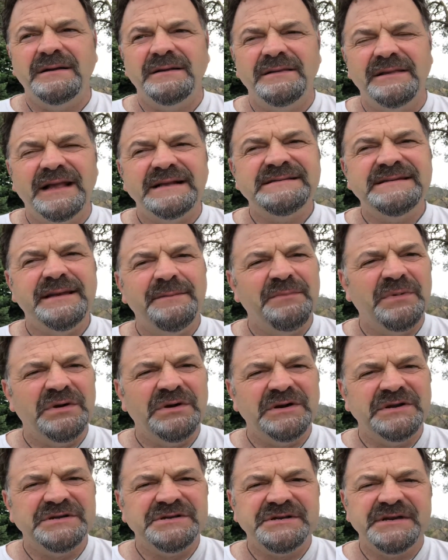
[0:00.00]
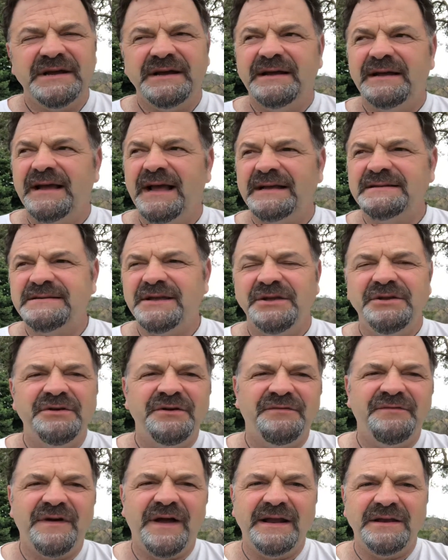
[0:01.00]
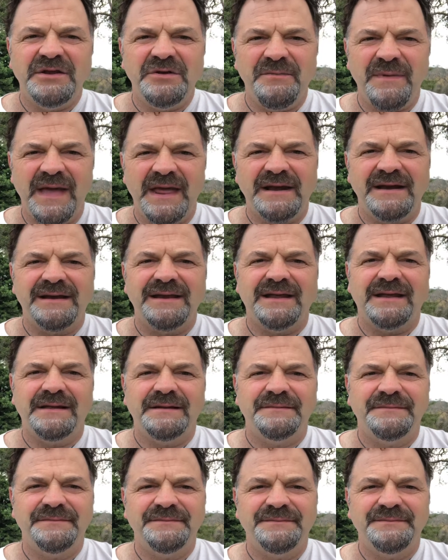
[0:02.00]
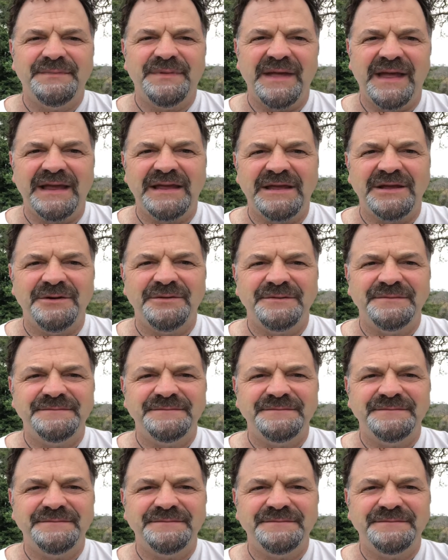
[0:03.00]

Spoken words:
Let's emerge as a unified humanity. Thank you.